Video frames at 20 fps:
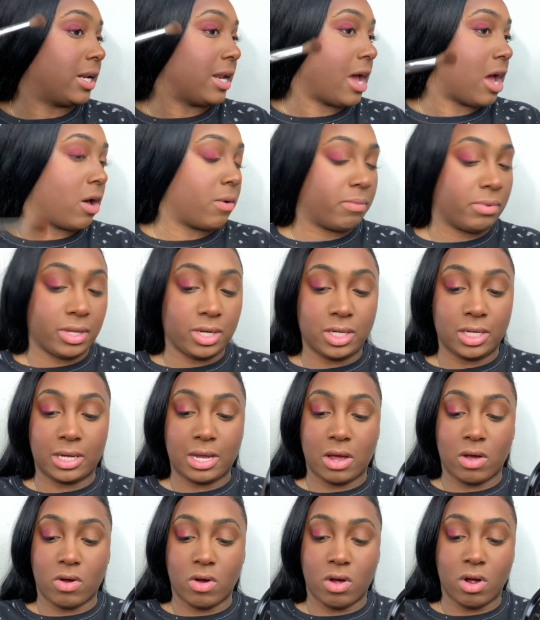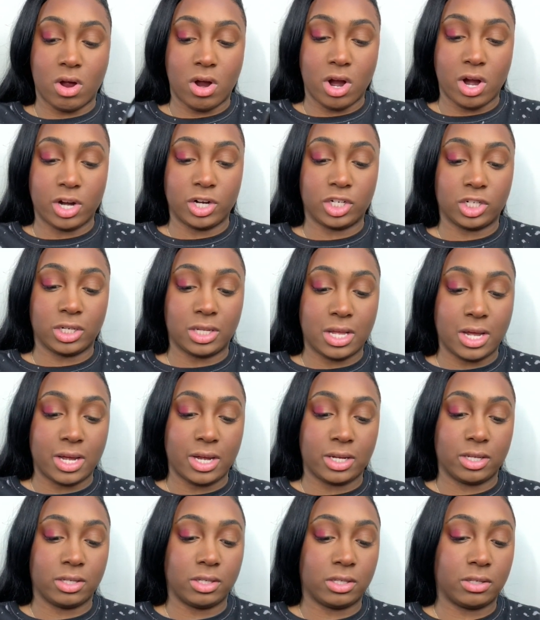out all harsh
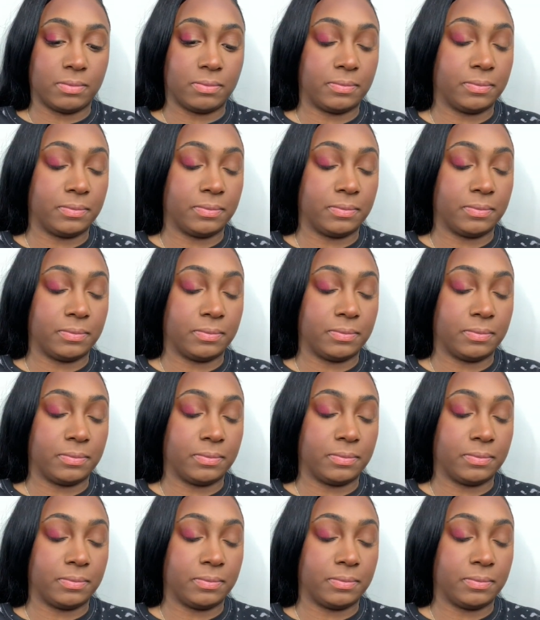lines.